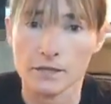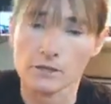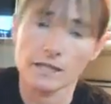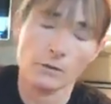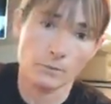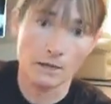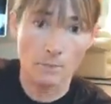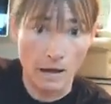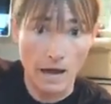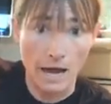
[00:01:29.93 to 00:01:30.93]
So that would be
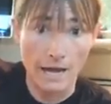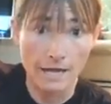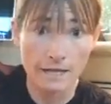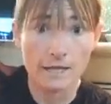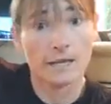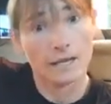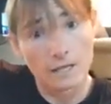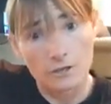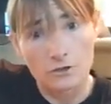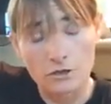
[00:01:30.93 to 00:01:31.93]
up high and
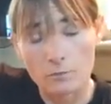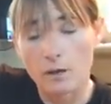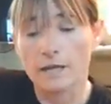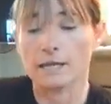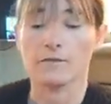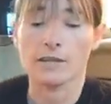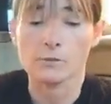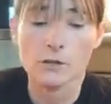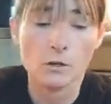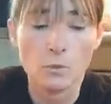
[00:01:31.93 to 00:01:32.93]
close to your body if
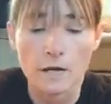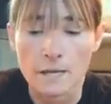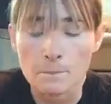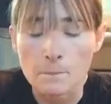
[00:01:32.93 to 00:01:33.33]
that's what you want.